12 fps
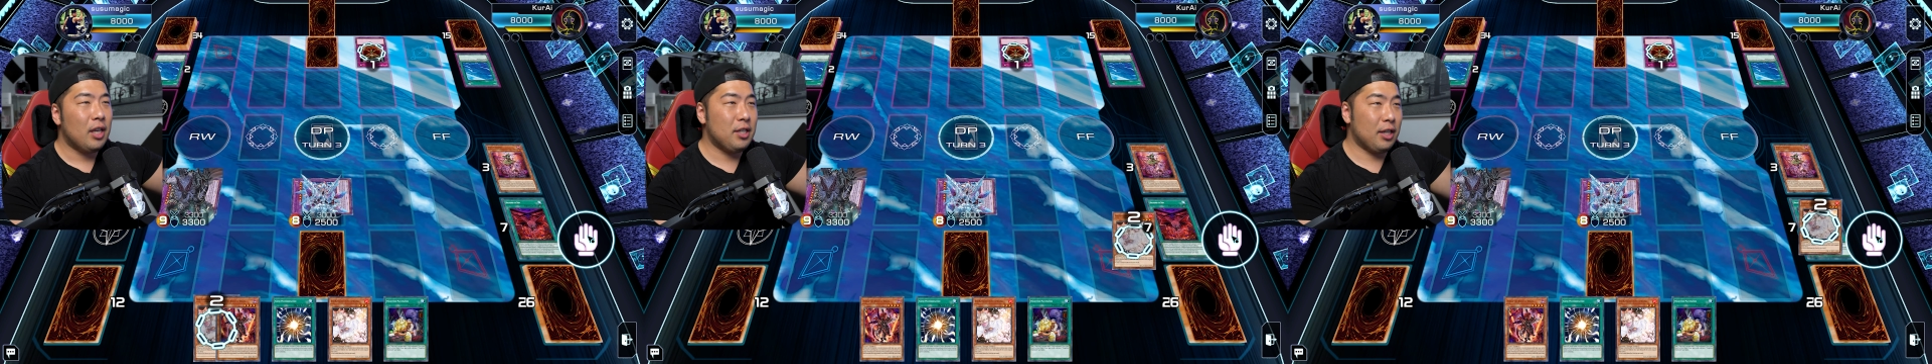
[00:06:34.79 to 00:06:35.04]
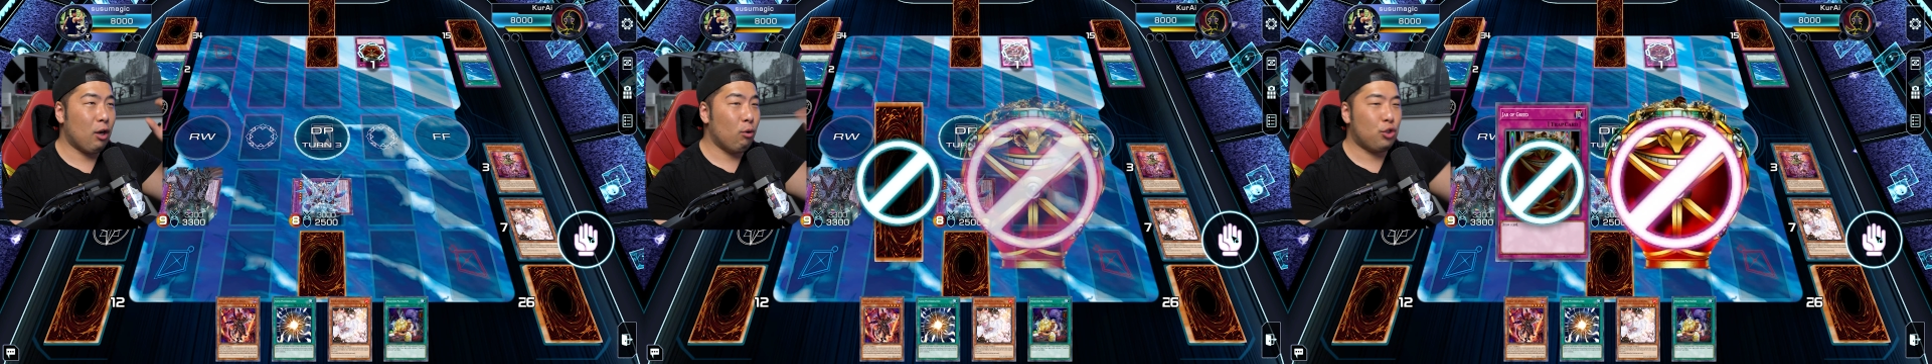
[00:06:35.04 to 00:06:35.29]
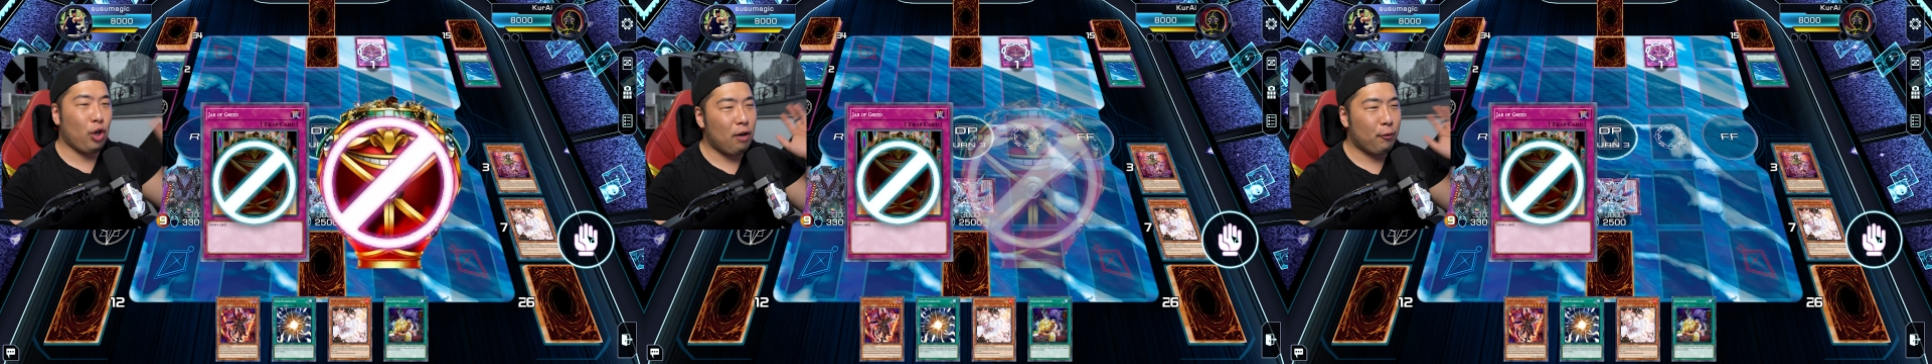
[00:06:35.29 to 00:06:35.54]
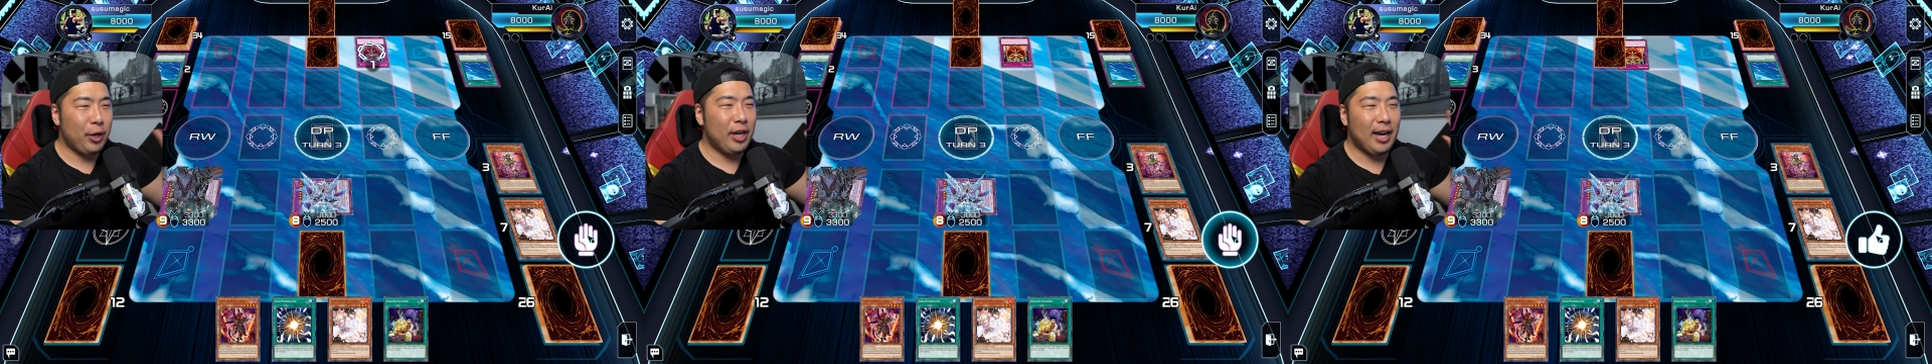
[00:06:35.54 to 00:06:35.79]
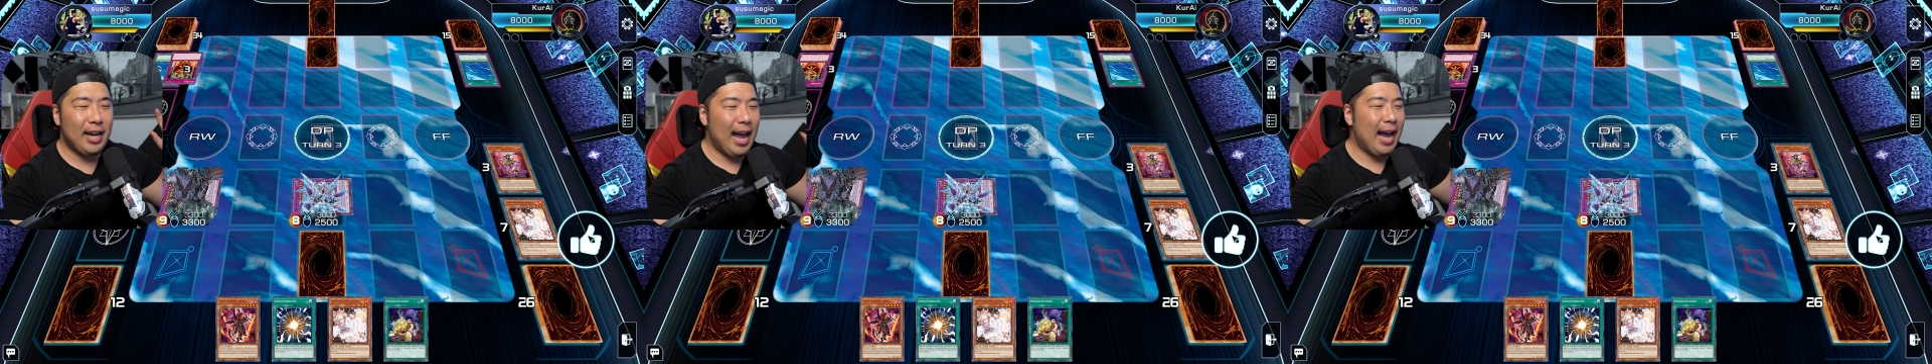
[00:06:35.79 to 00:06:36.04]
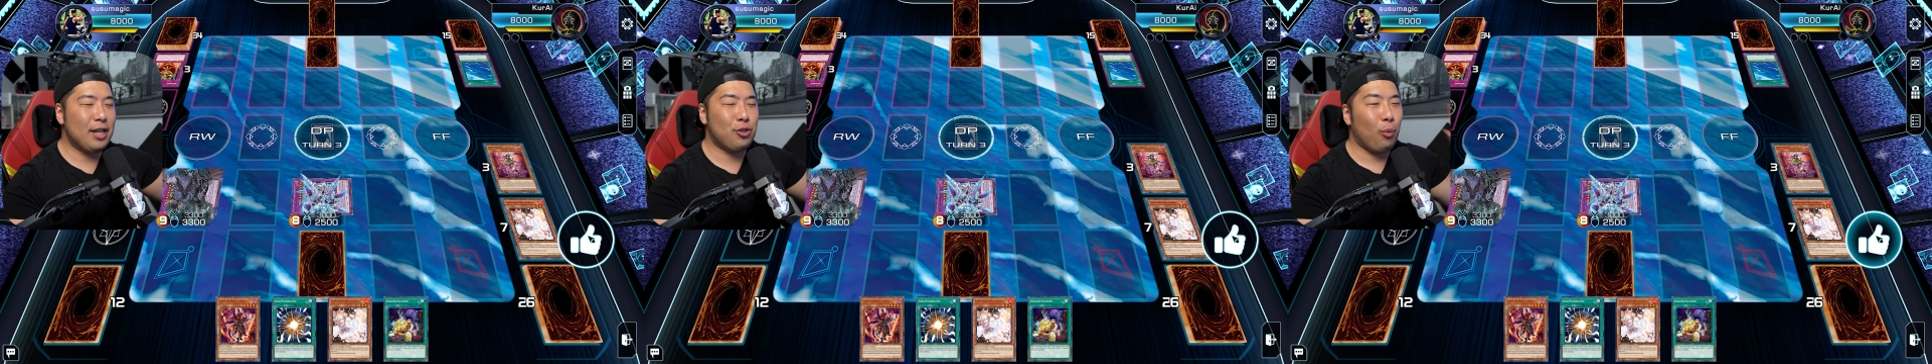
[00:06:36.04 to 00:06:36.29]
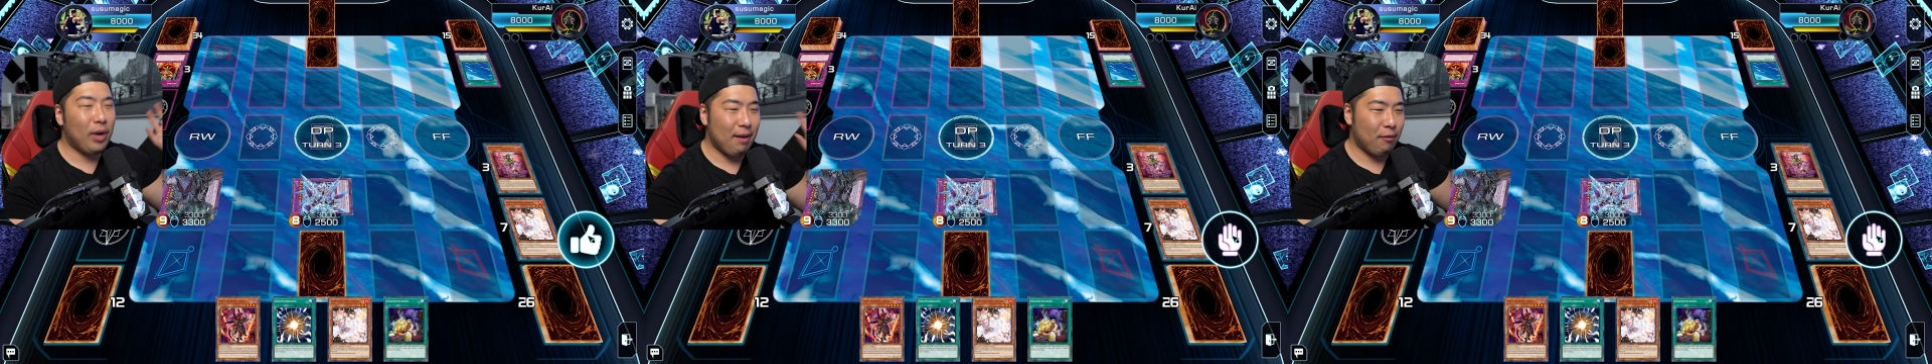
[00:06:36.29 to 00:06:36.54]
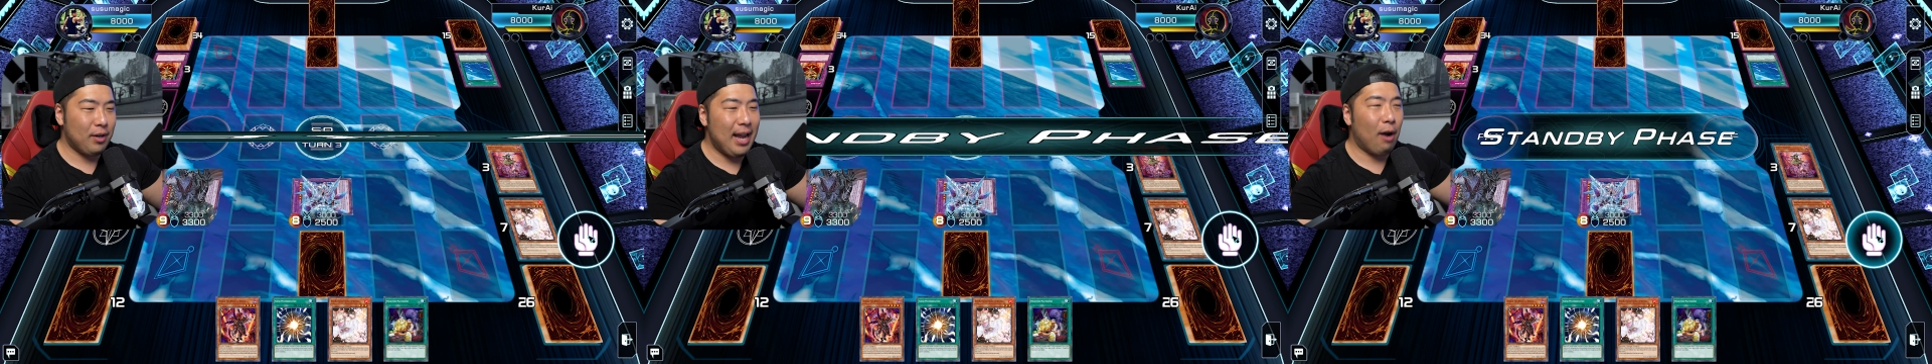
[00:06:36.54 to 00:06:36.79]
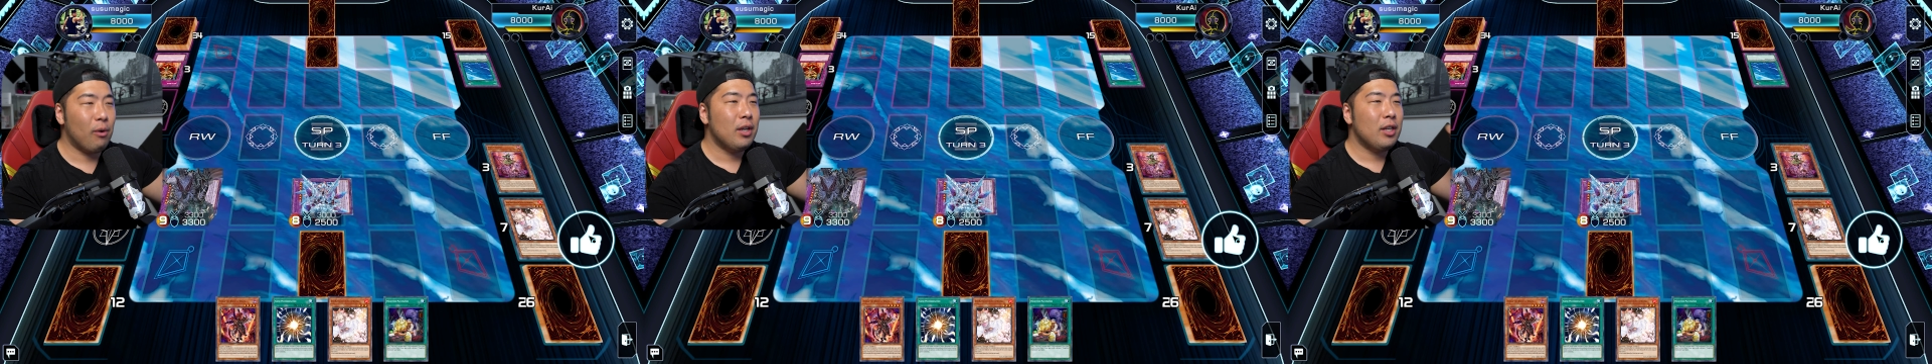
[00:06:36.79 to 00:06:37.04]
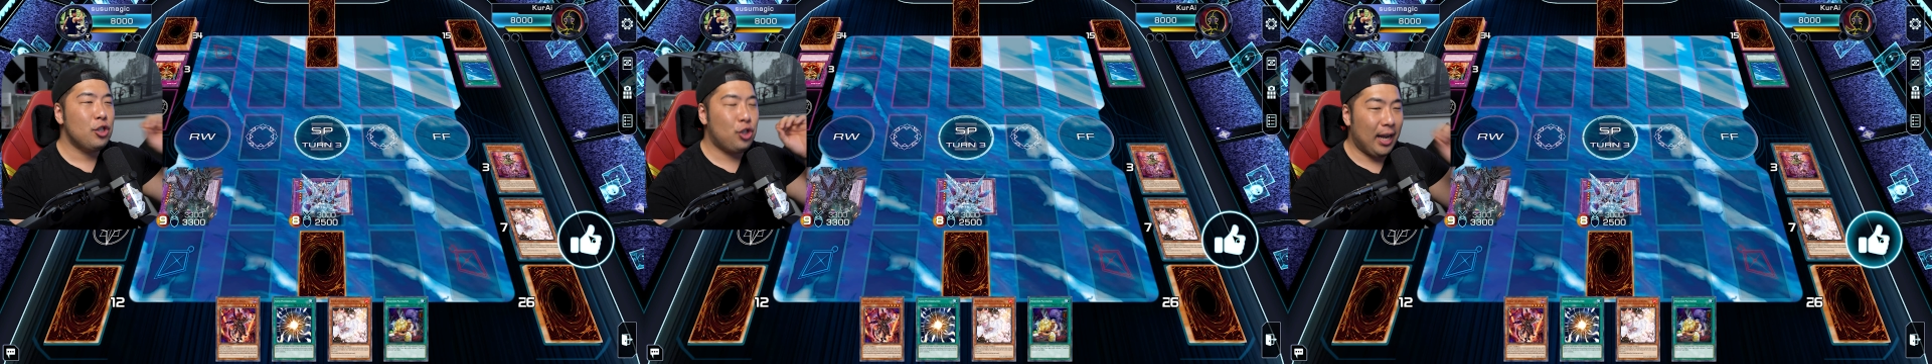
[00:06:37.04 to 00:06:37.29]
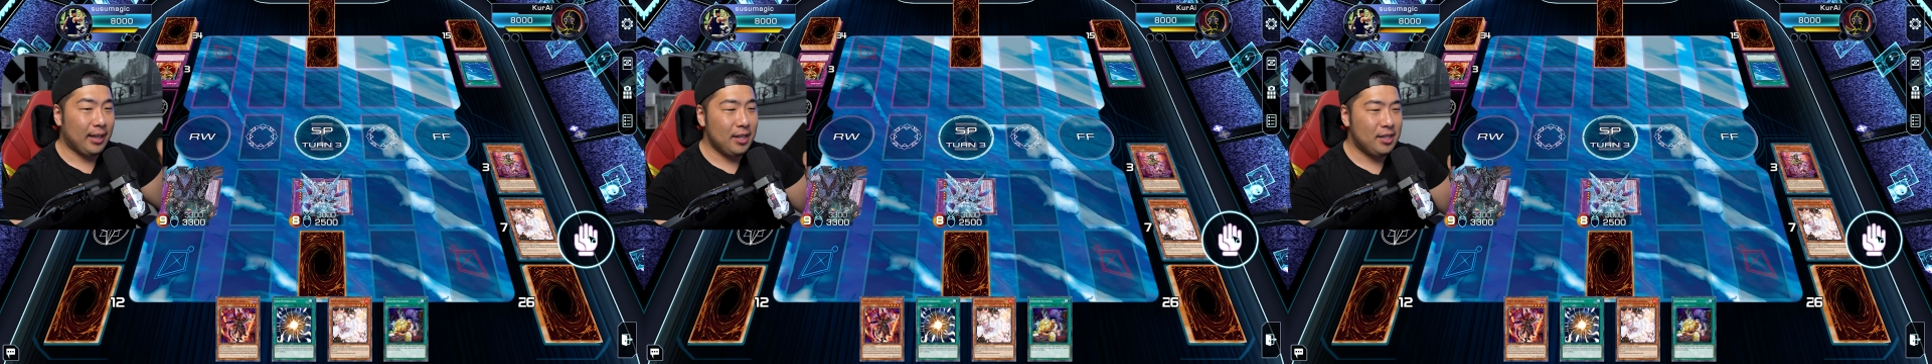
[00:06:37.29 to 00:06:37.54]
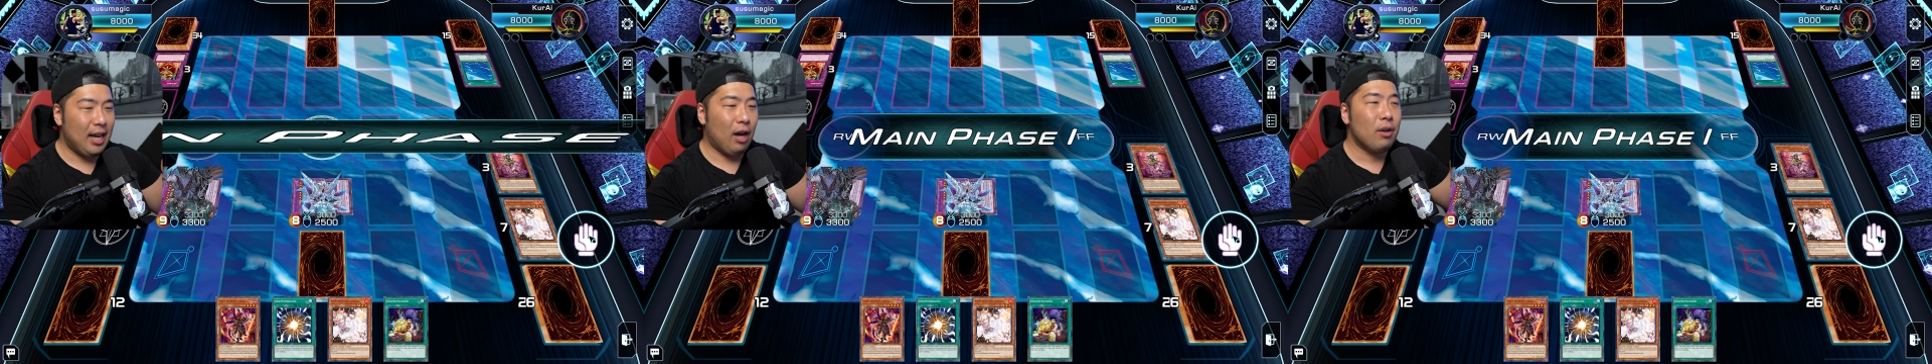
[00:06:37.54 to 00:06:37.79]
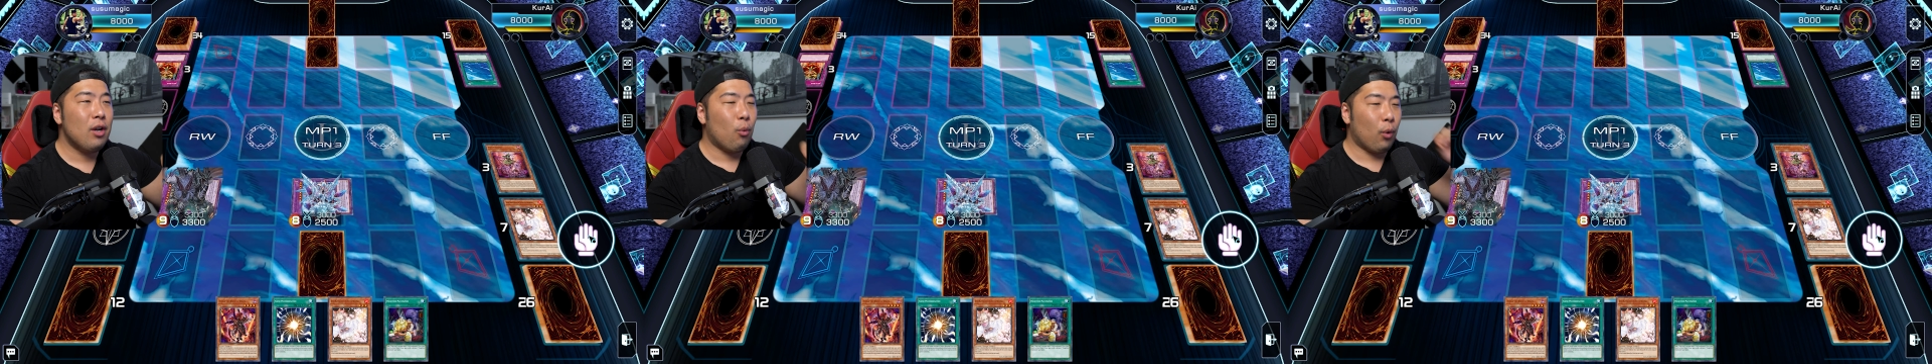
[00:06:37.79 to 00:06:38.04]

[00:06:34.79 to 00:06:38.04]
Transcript: he's going to go Jar of Greed, I'm going to Ash, whatever. Now, check this out.